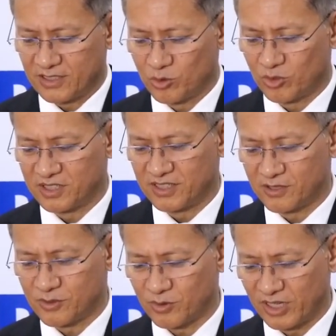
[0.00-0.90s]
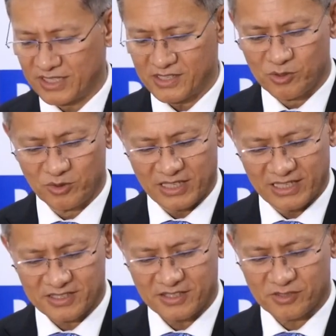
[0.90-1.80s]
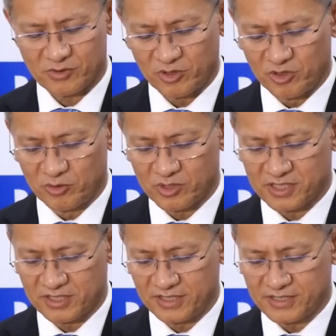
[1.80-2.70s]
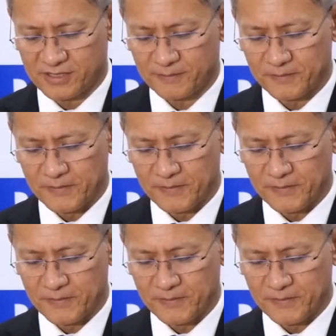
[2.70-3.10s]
220 junior lecturers for universities,